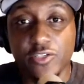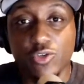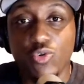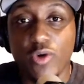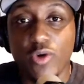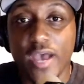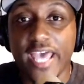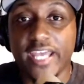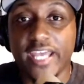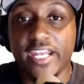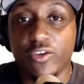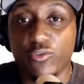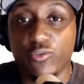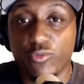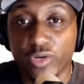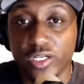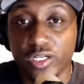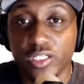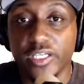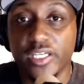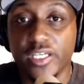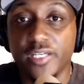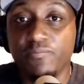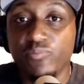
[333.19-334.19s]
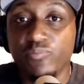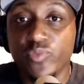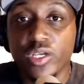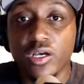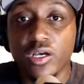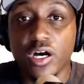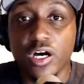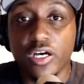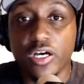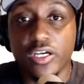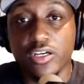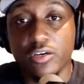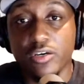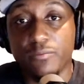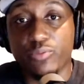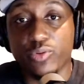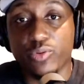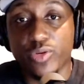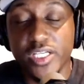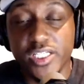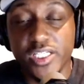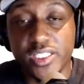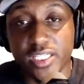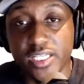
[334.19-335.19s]
who had a really good
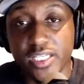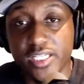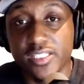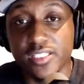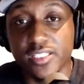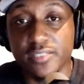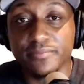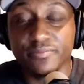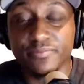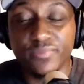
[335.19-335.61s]
preseason.